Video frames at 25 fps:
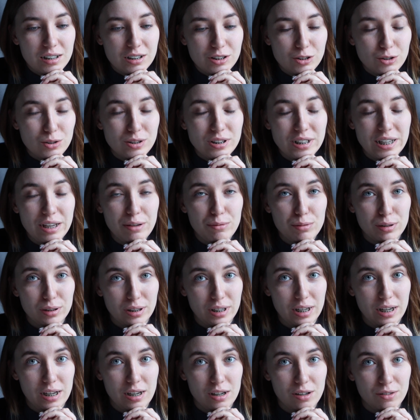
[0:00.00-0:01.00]
today we'll
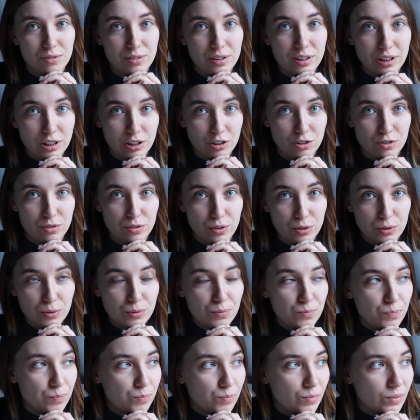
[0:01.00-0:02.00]
have an
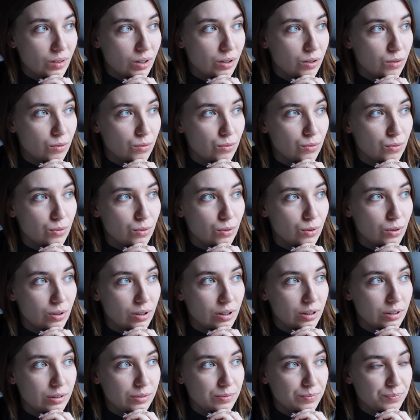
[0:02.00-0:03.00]
interview
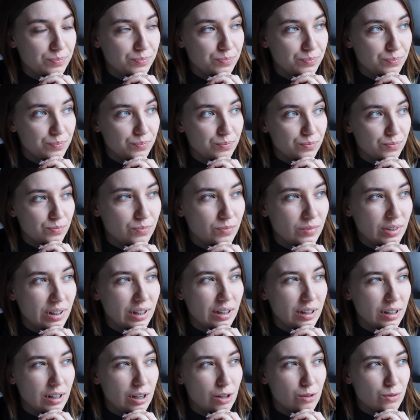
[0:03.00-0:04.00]
for,
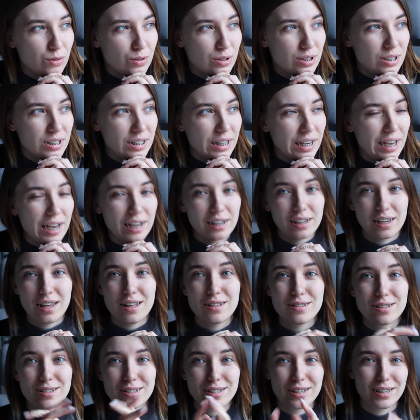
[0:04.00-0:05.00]
how to say, I
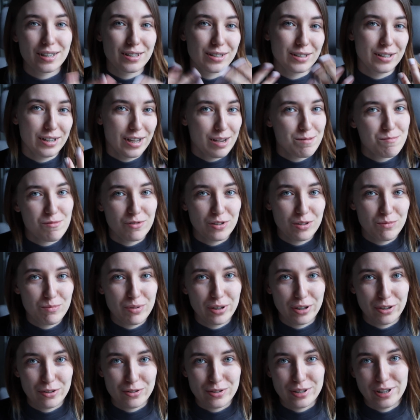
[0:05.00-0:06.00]
can't say the name of it
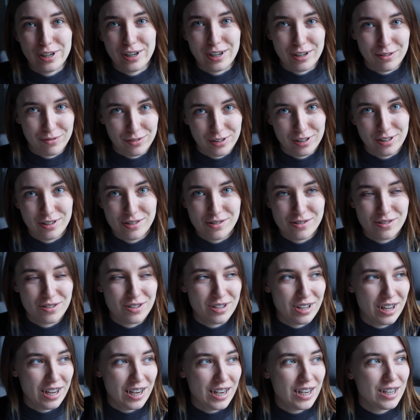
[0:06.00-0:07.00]
because I have an
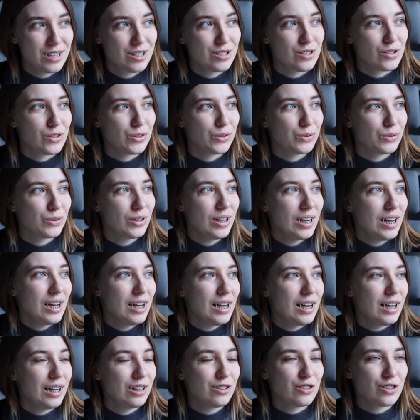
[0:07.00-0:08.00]
NDA, so
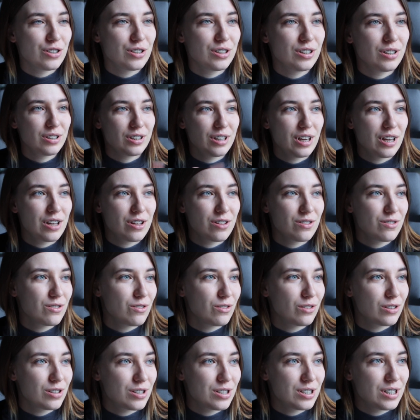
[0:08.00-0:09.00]
I just can
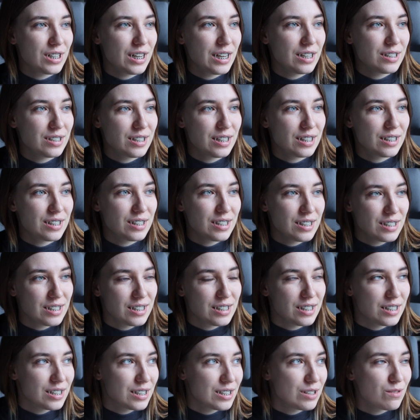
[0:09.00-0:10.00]
only say that
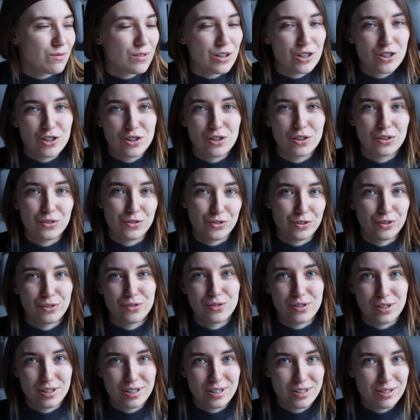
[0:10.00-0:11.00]
this is version control
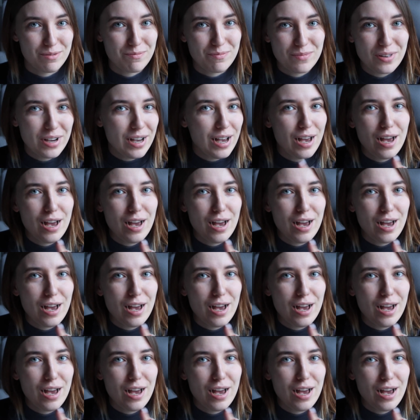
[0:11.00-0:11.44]
system,